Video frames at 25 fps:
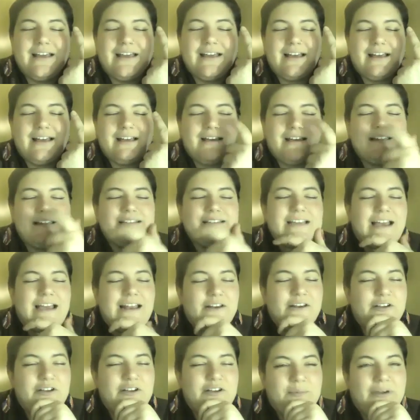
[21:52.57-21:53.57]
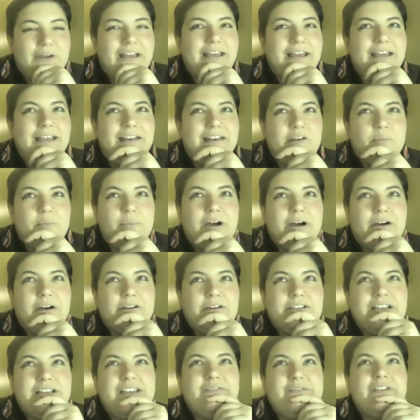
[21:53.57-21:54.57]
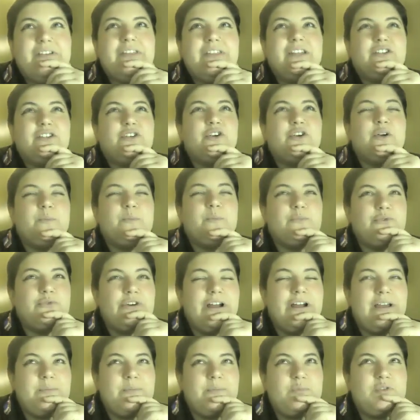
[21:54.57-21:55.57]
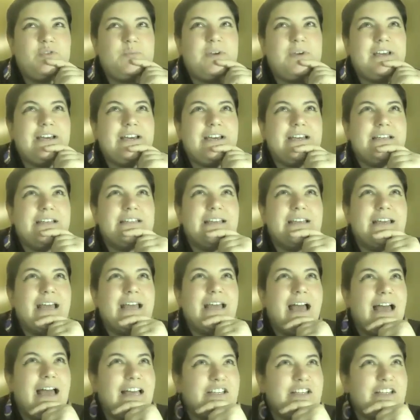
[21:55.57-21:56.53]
dialogue in my head about even the term tribes, because it